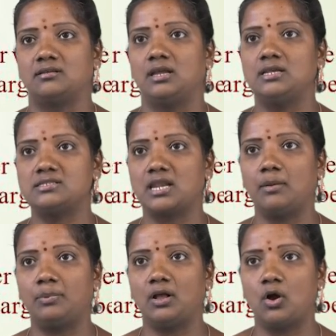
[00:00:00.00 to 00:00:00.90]

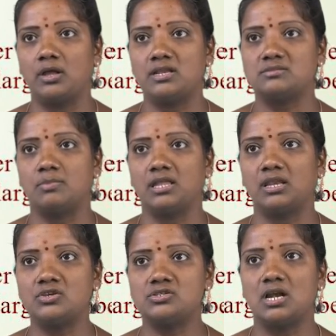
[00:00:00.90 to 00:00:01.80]
inscribed coins by
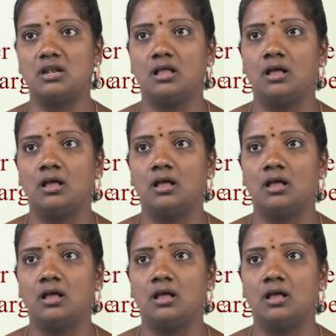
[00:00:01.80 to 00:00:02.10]
regional